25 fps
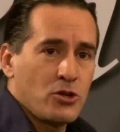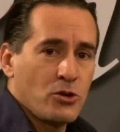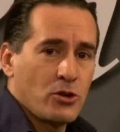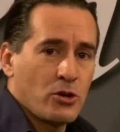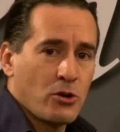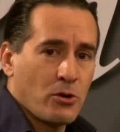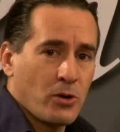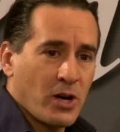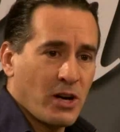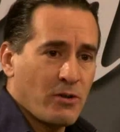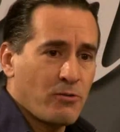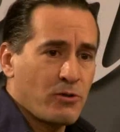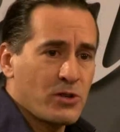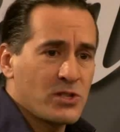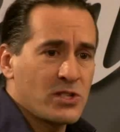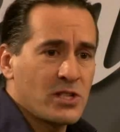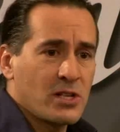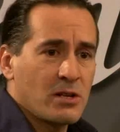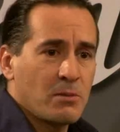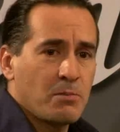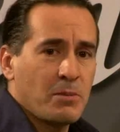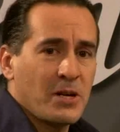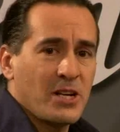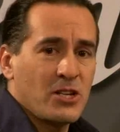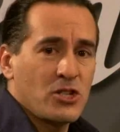You know every
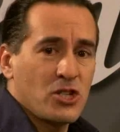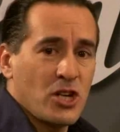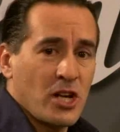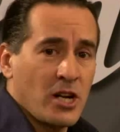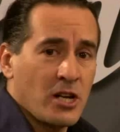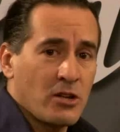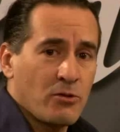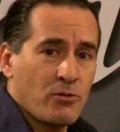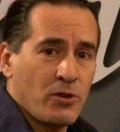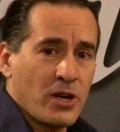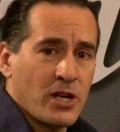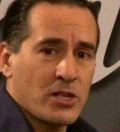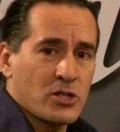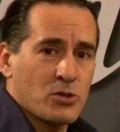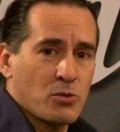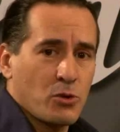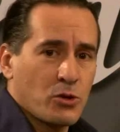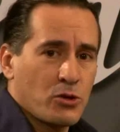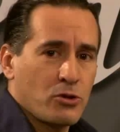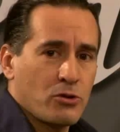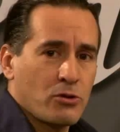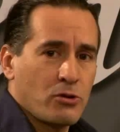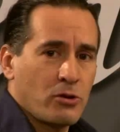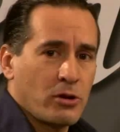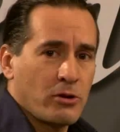single page in advance
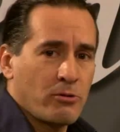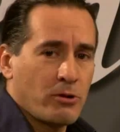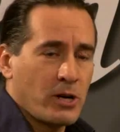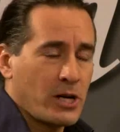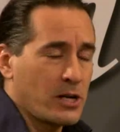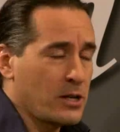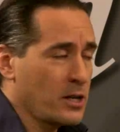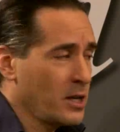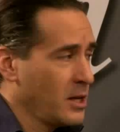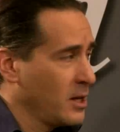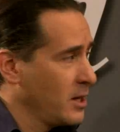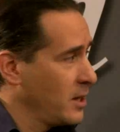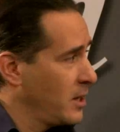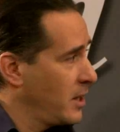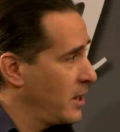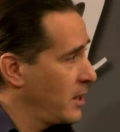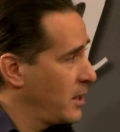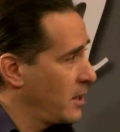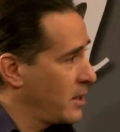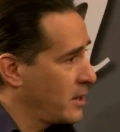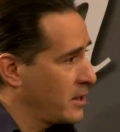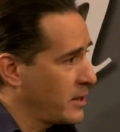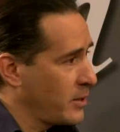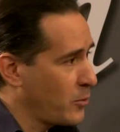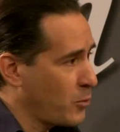what you're going to write,
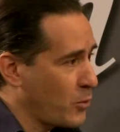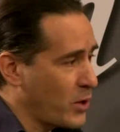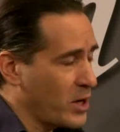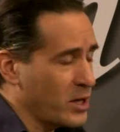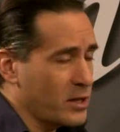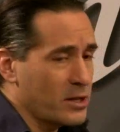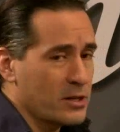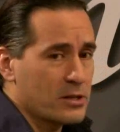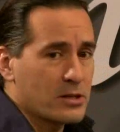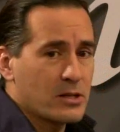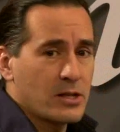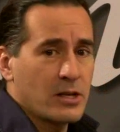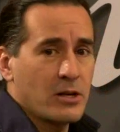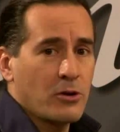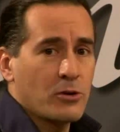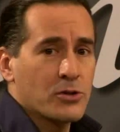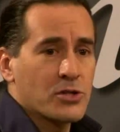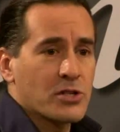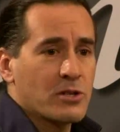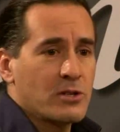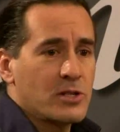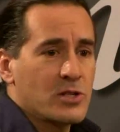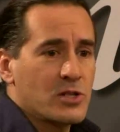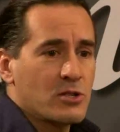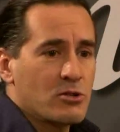and the way that
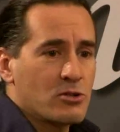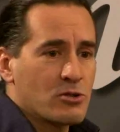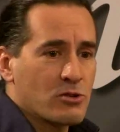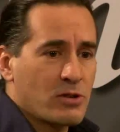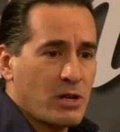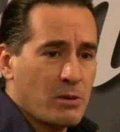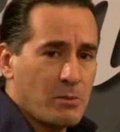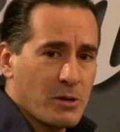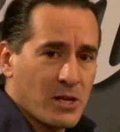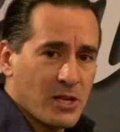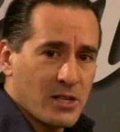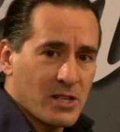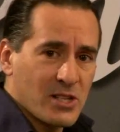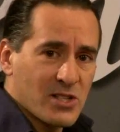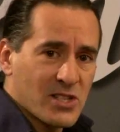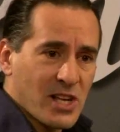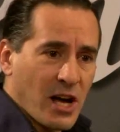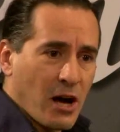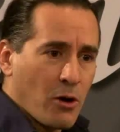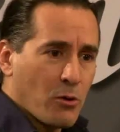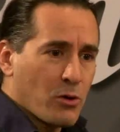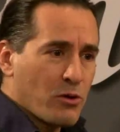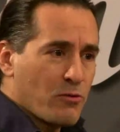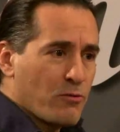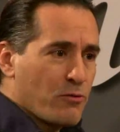Oscar is describing it is
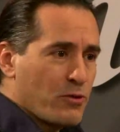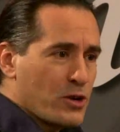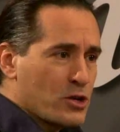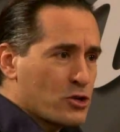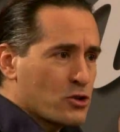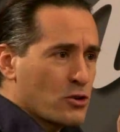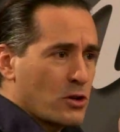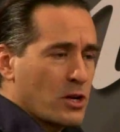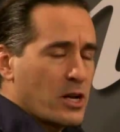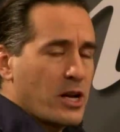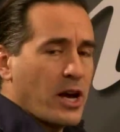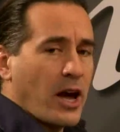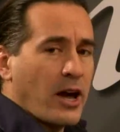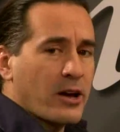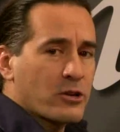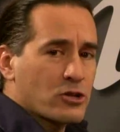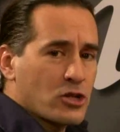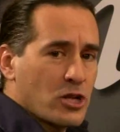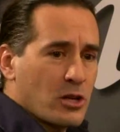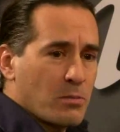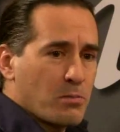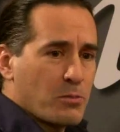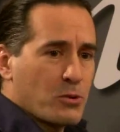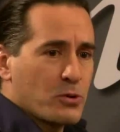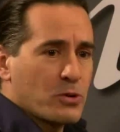how he visually
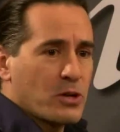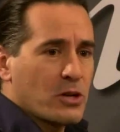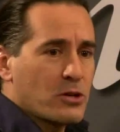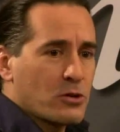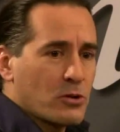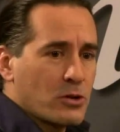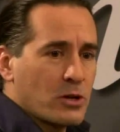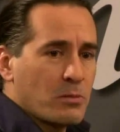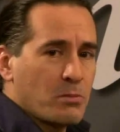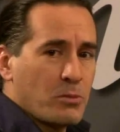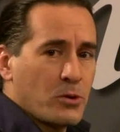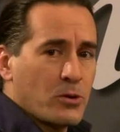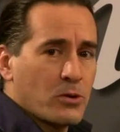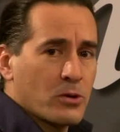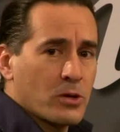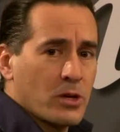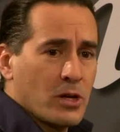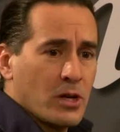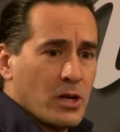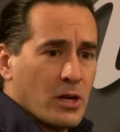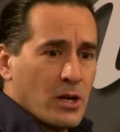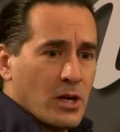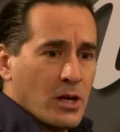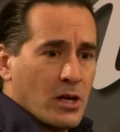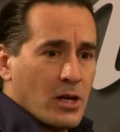actually put that on a board
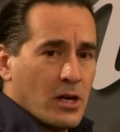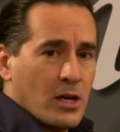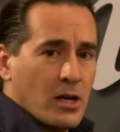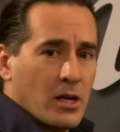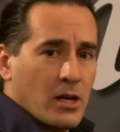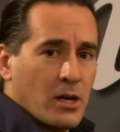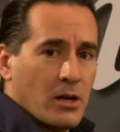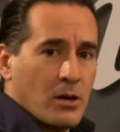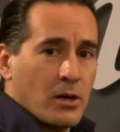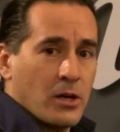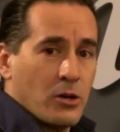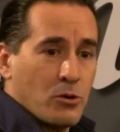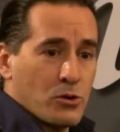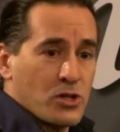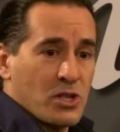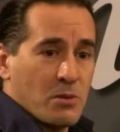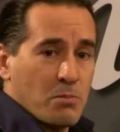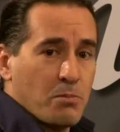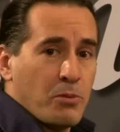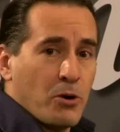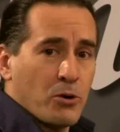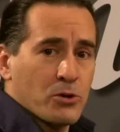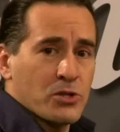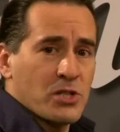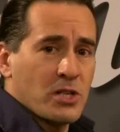using
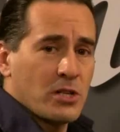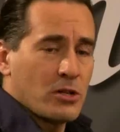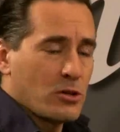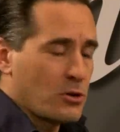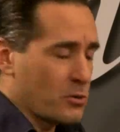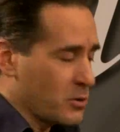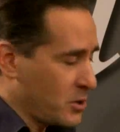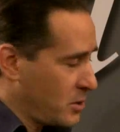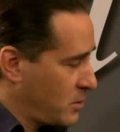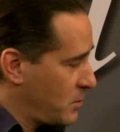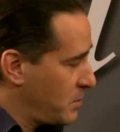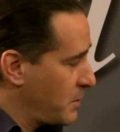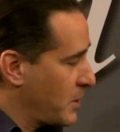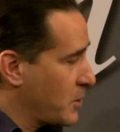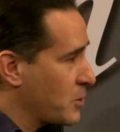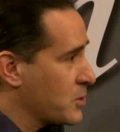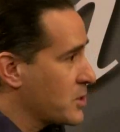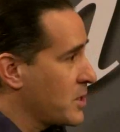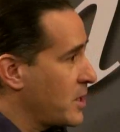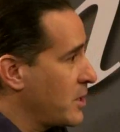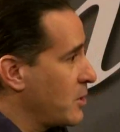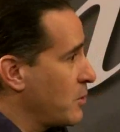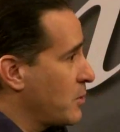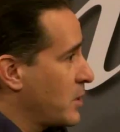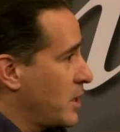post-it notes,
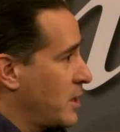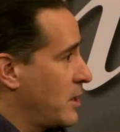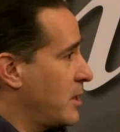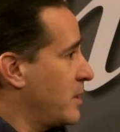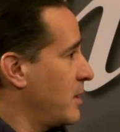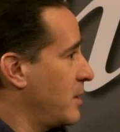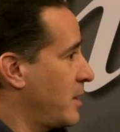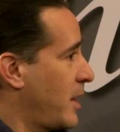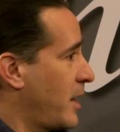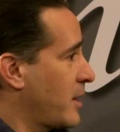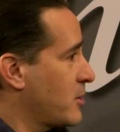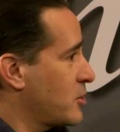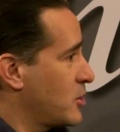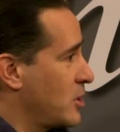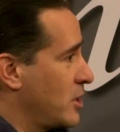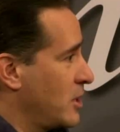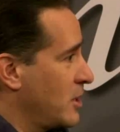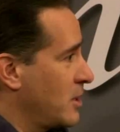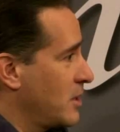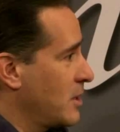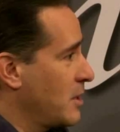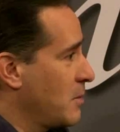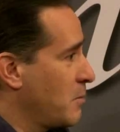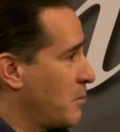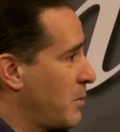because then you can
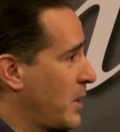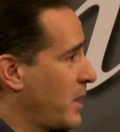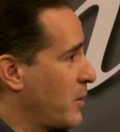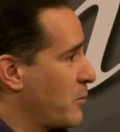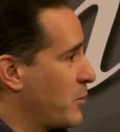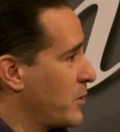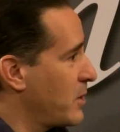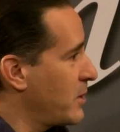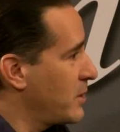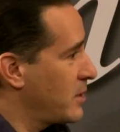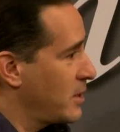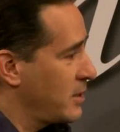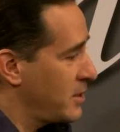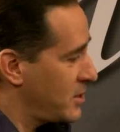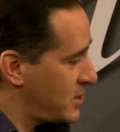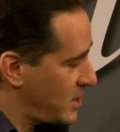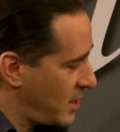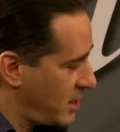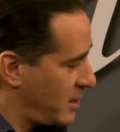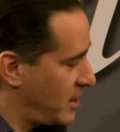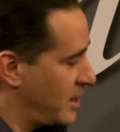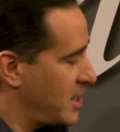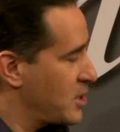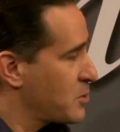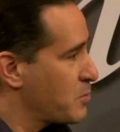actually play with it and
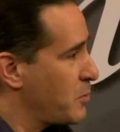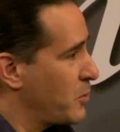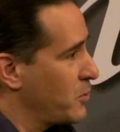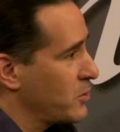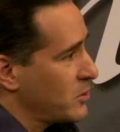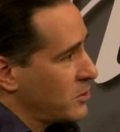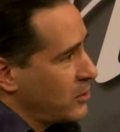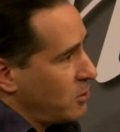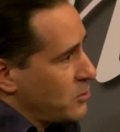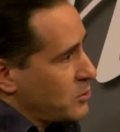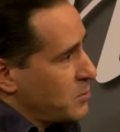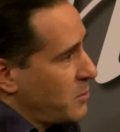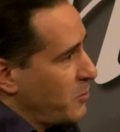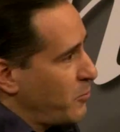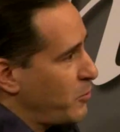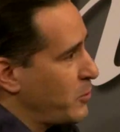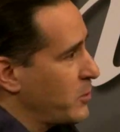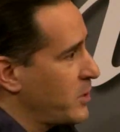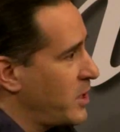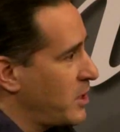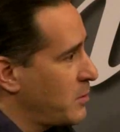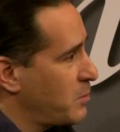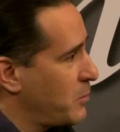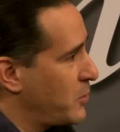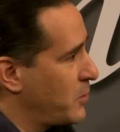decide this point goes
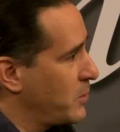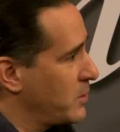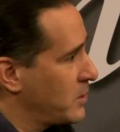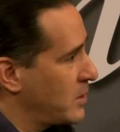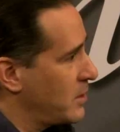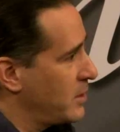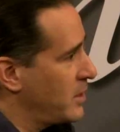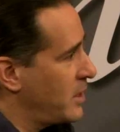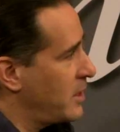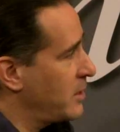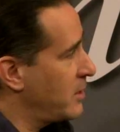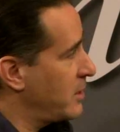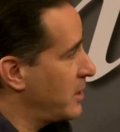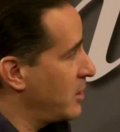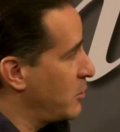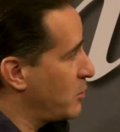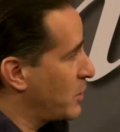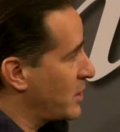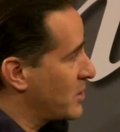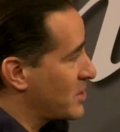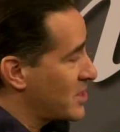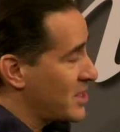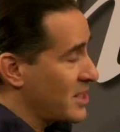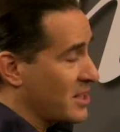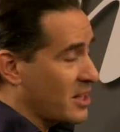before that point and the other, and you
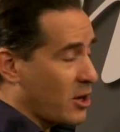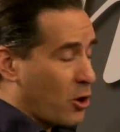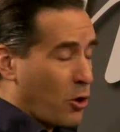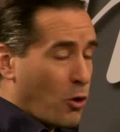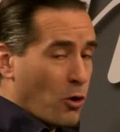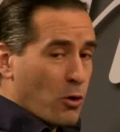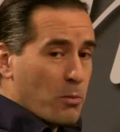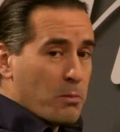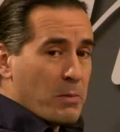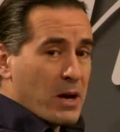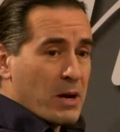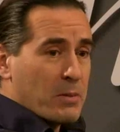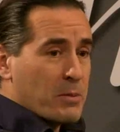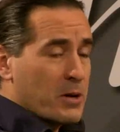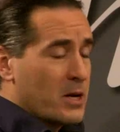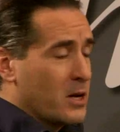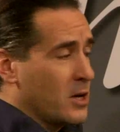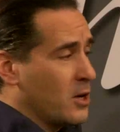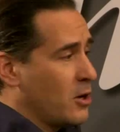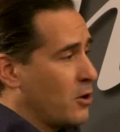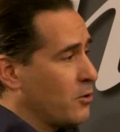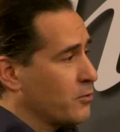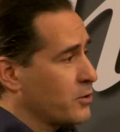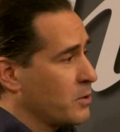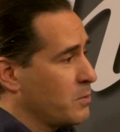can see the whole map
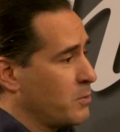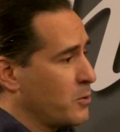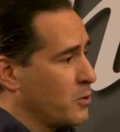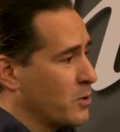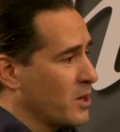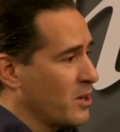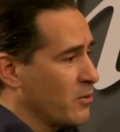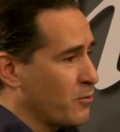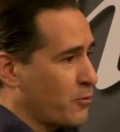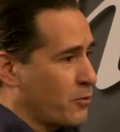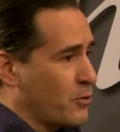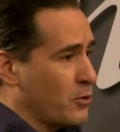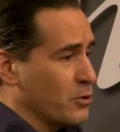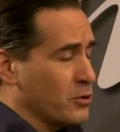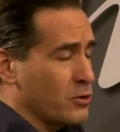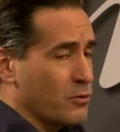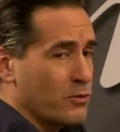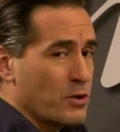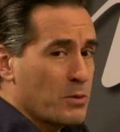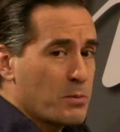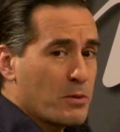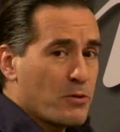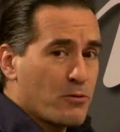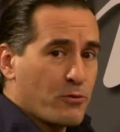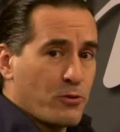of the book in front
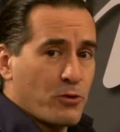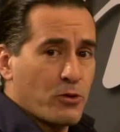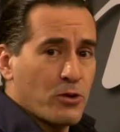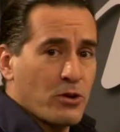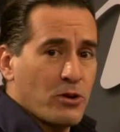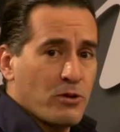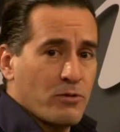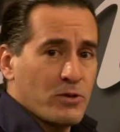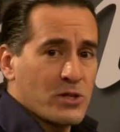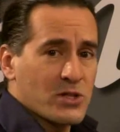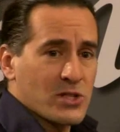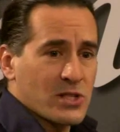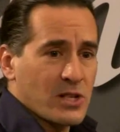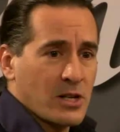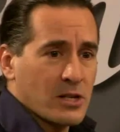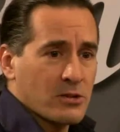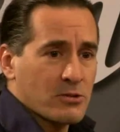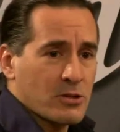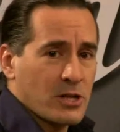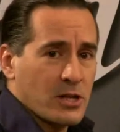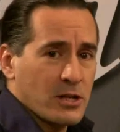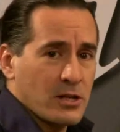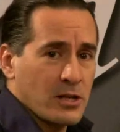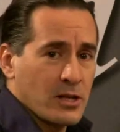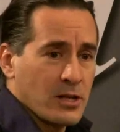of you before you even
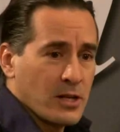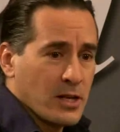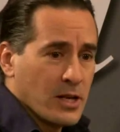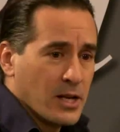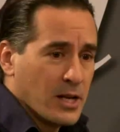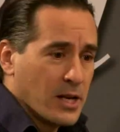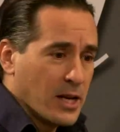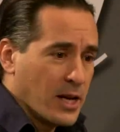start writing.